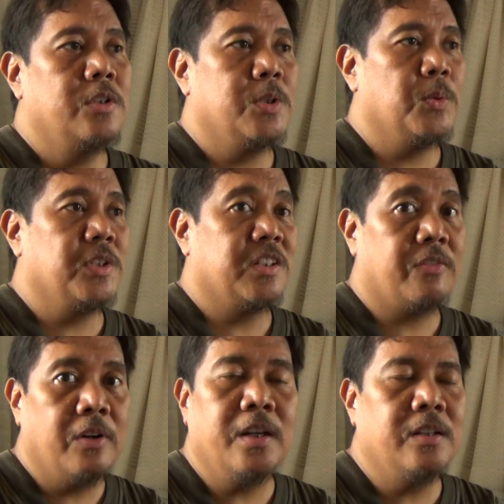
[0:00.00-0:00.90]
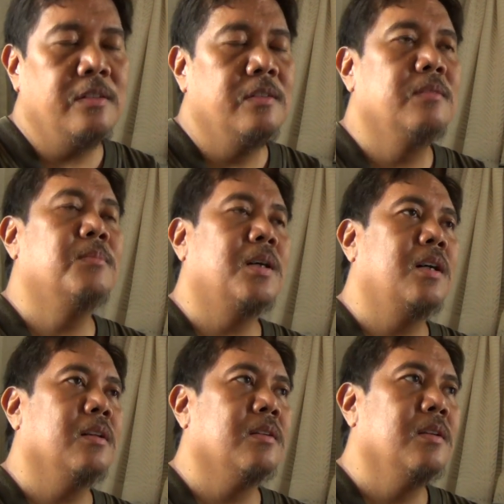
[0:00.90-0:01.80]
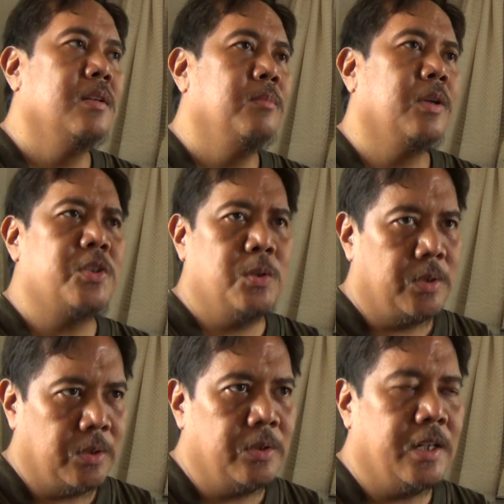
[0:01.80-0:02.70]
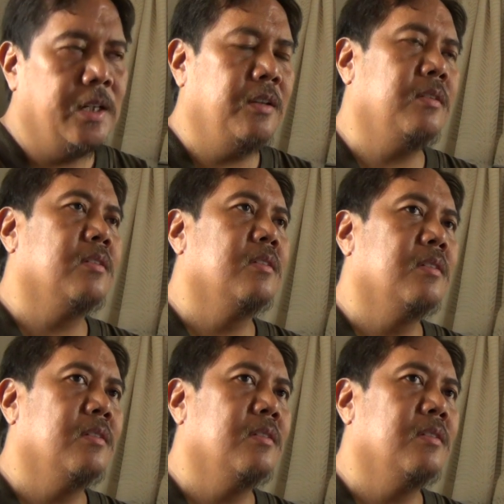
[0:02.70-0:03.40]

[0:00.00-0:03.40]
she was just a friend, but because she was so nice,